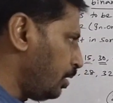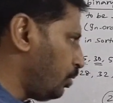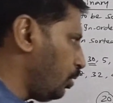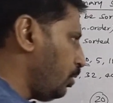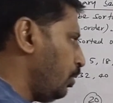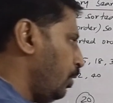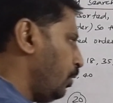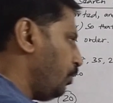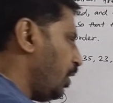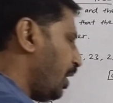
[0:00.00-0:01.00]

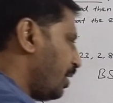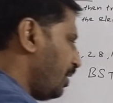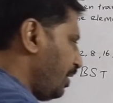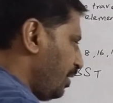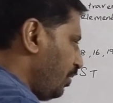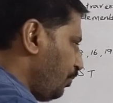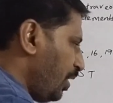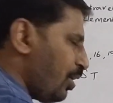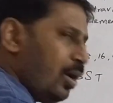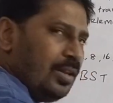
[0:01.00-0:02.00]
So we
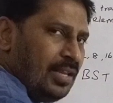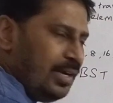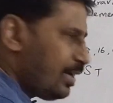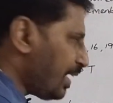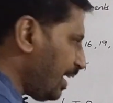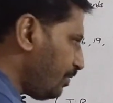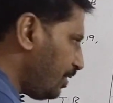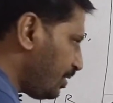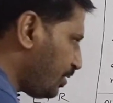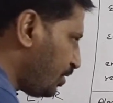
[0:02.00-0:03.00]
call the
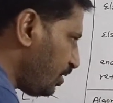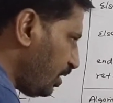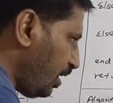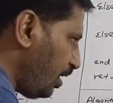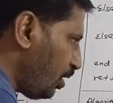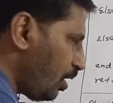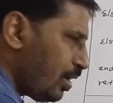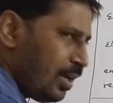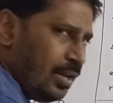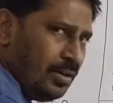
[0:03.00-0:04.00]
traverse in
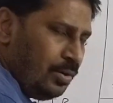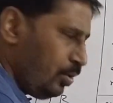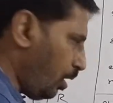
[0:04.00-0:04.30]
order